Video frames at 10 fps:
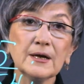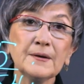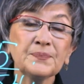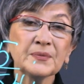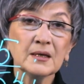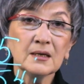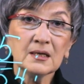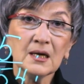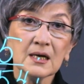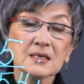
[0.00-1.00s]
I
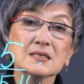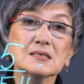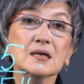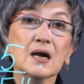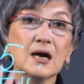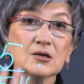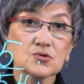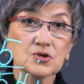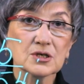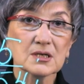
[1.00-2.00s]
immediately reduced
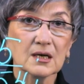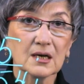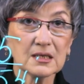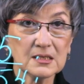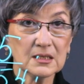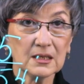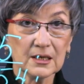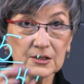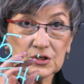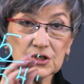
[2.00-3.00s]
the numbers
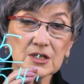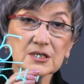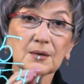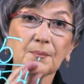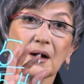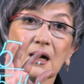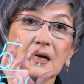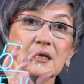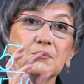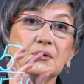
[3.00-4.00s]
while they were
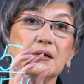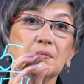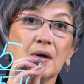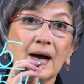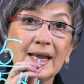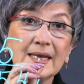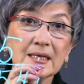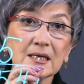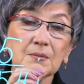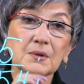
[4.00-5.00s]
small and
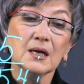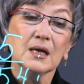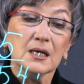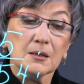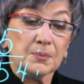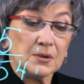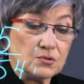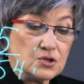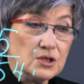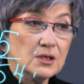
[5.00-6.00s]
got an
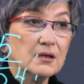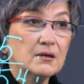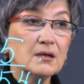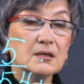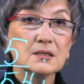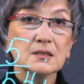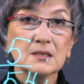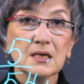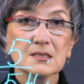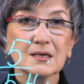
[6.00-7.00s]
irreducible fraction.
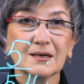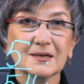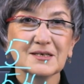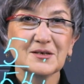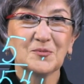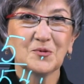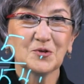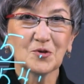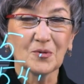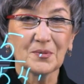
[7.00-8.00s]
Of
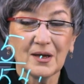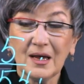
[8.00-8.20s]
course, we will